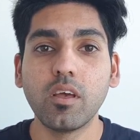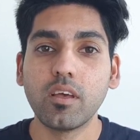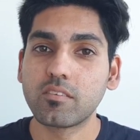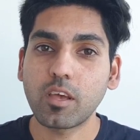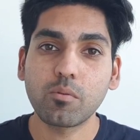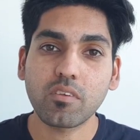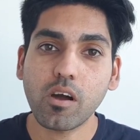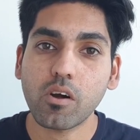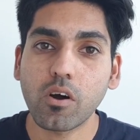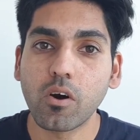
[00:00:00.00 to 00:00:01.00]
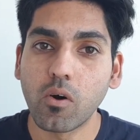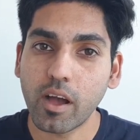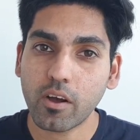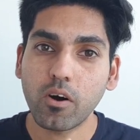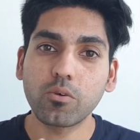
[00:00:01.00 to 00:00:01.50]
Same as alcohol.
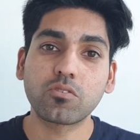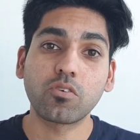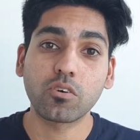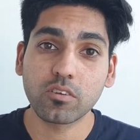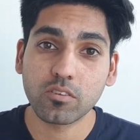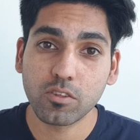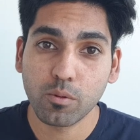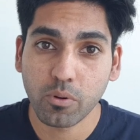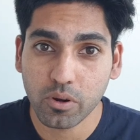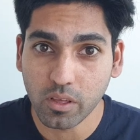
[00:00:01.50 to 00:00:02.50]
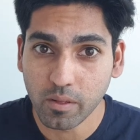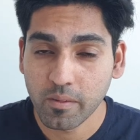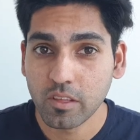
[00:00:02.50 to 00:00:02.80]
Alcohol is toxic to the body.